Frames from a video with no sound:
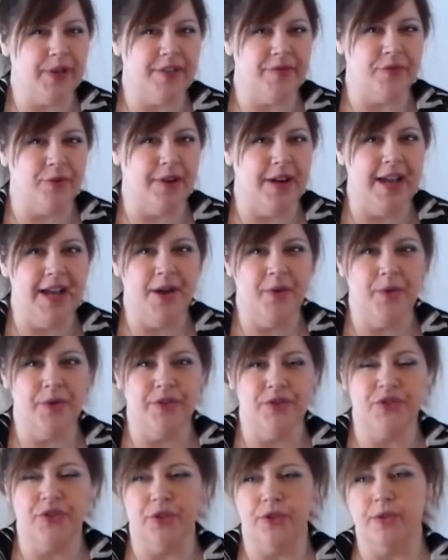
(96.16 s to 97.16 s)
24
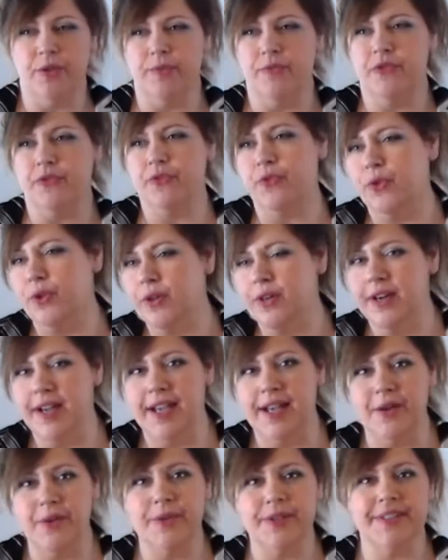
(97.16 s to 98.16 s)
hours, soak them for 4
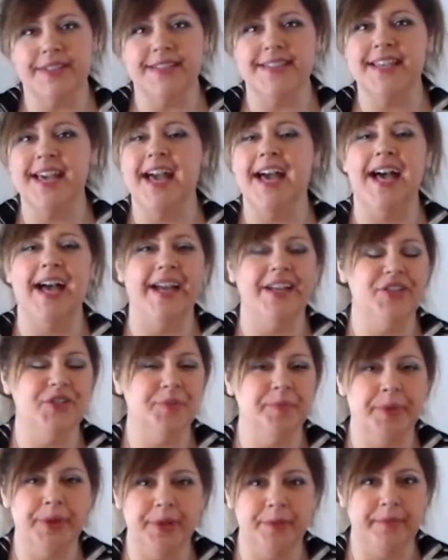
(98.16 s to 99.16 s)
hours. I
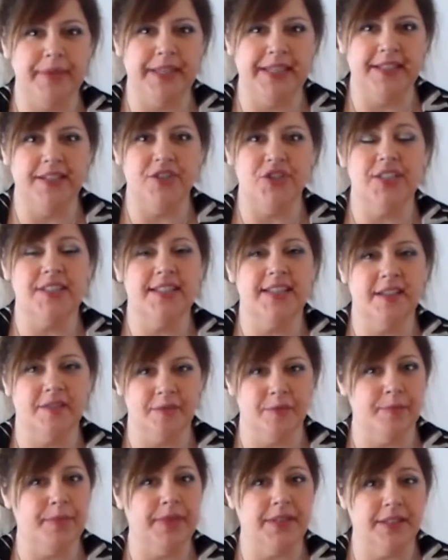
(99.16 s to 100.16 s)
just put them in, just give
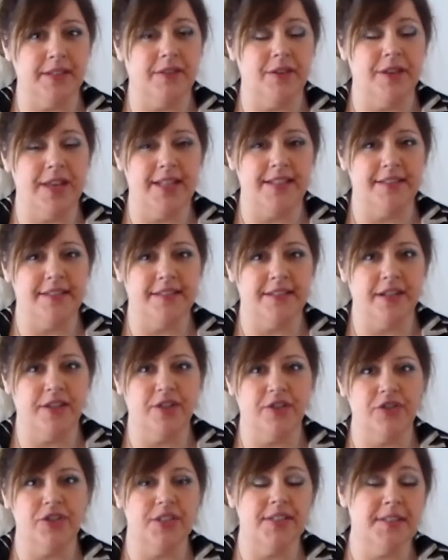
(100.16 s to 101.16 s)
them a little head
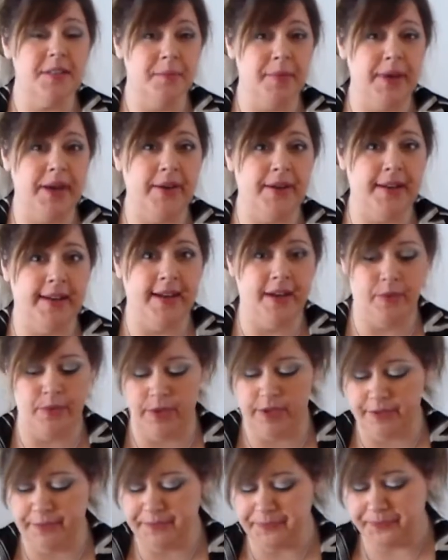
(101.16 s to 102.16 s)
start, just about an
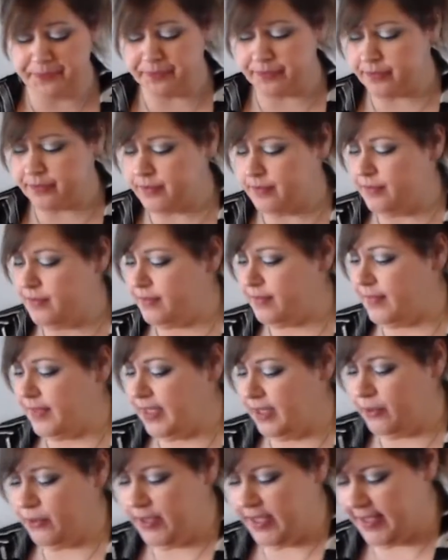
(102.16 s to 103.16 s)
hour.
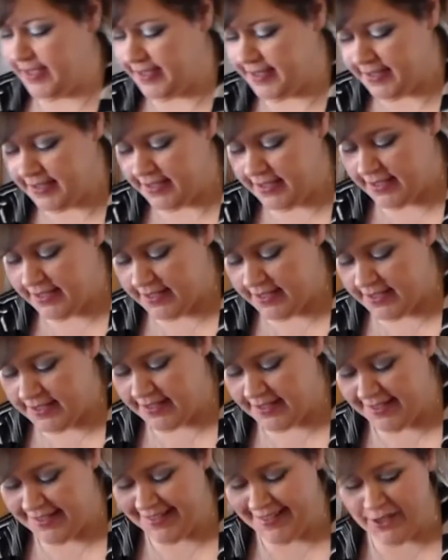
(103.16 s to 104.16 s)
Okay,
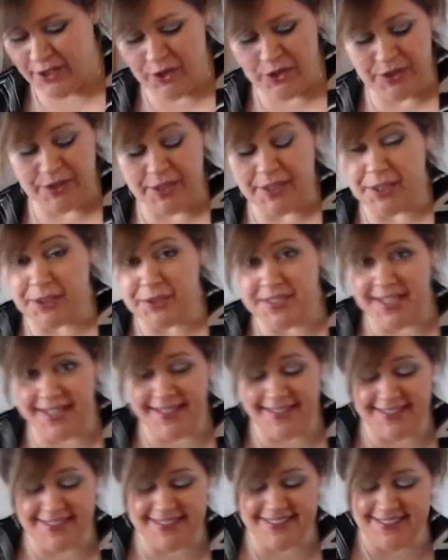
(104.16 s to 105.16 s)
little
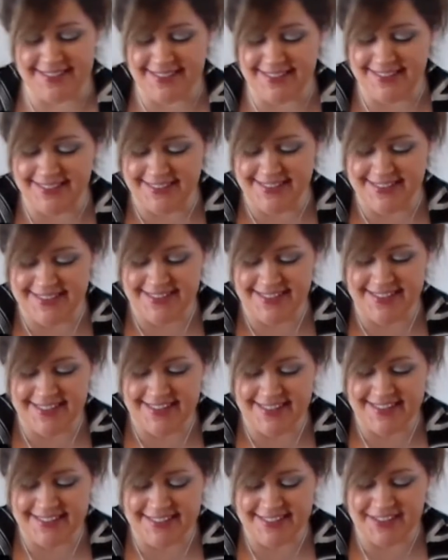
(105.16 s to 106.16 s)
tiny seeds
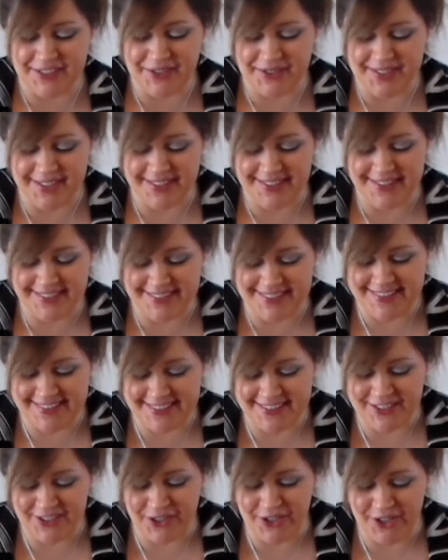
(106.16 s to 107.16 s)

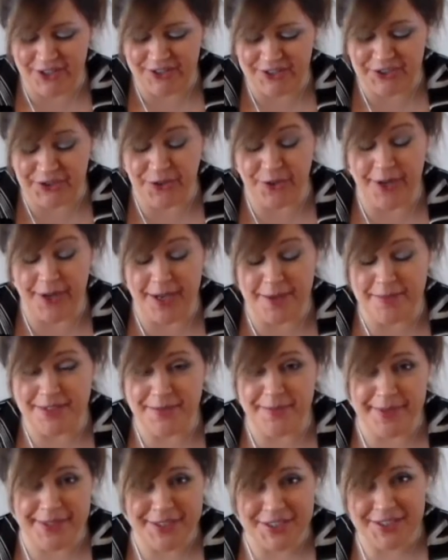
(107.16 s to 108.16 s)
are hard to grab,
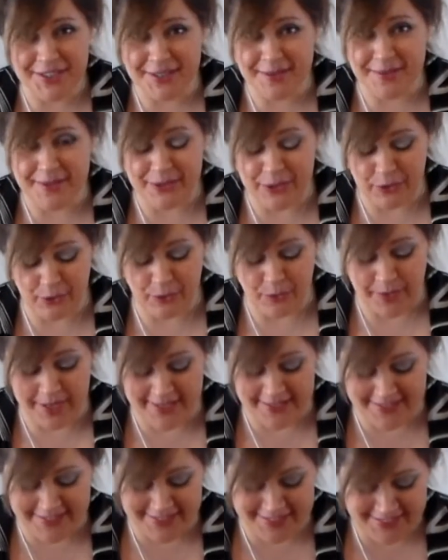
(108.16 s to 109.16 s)
especially when they're
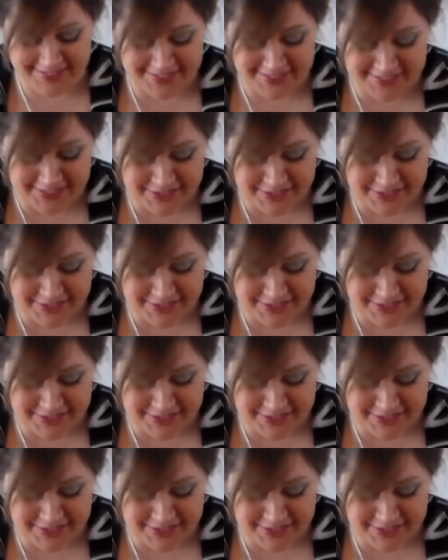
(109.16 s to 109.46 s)
wet.